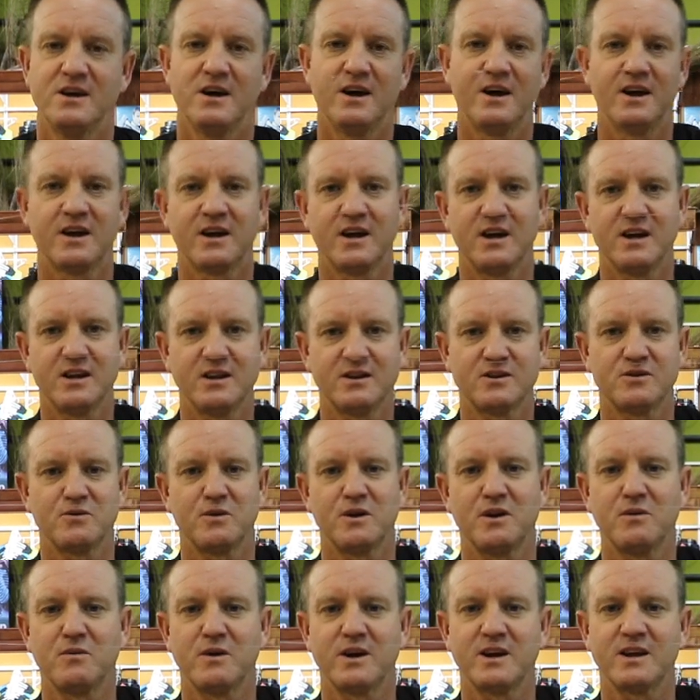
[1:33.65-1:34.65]
And again,
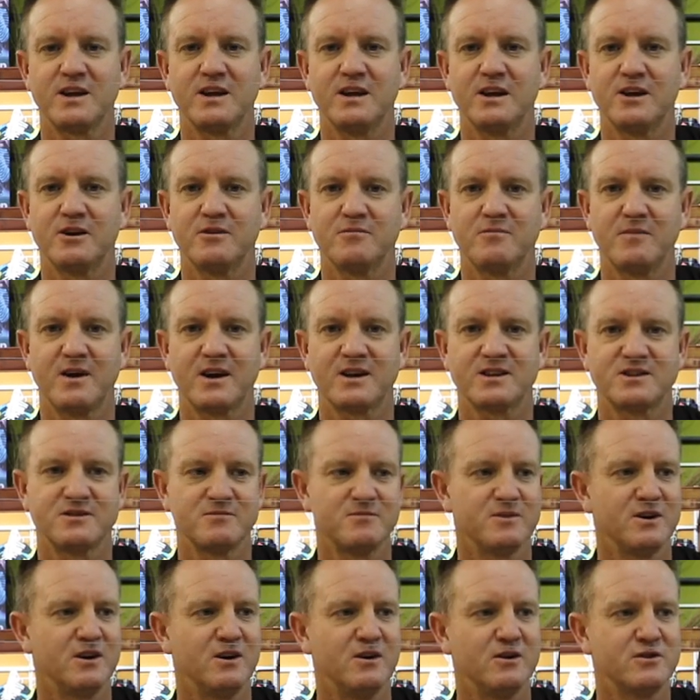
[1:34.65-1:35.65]
twenty-one kilo
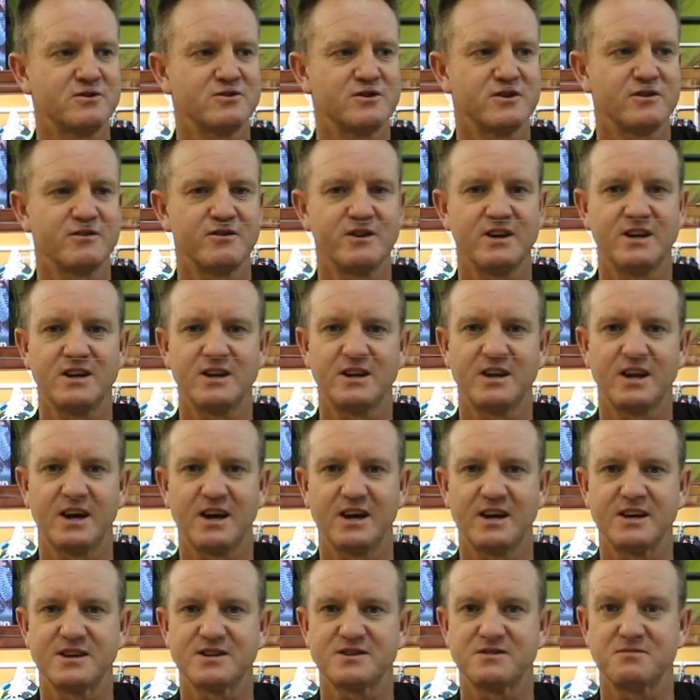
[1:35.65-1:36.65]
Maxima Ultra Green
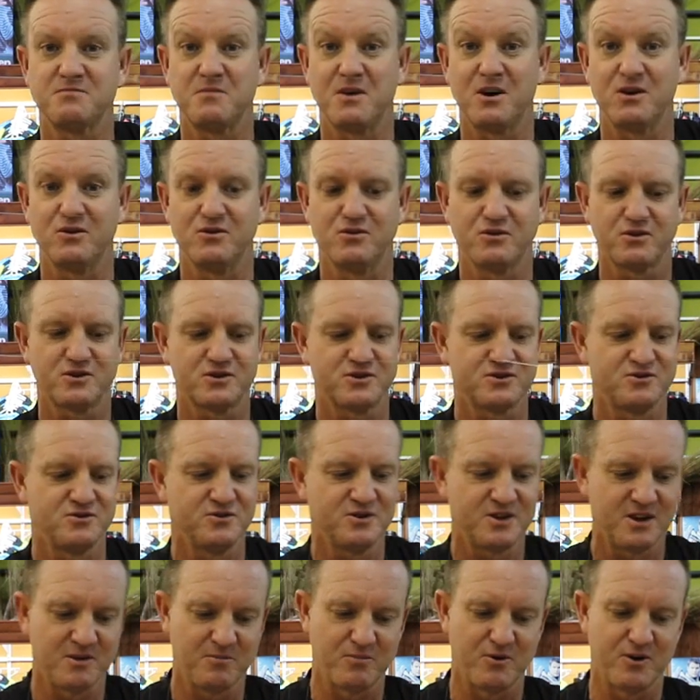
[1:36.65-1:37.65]
as my hook
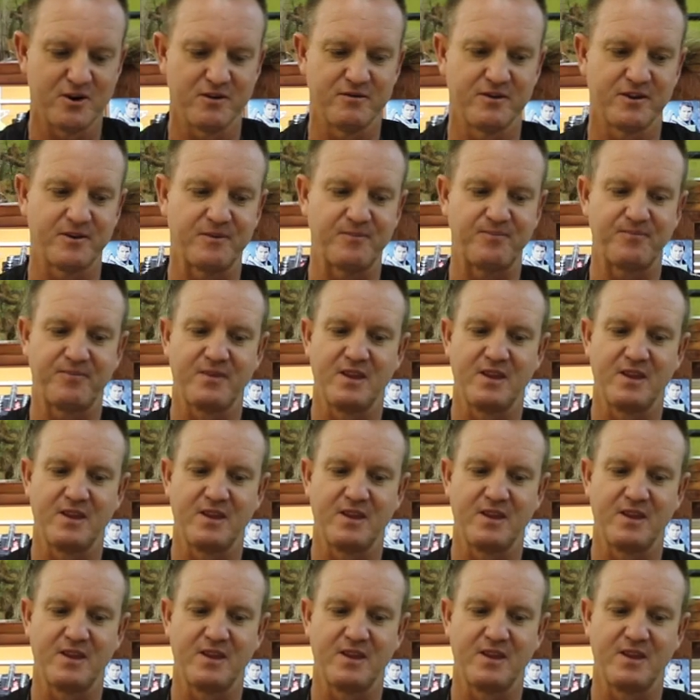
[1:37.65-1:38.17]
snooting part of it.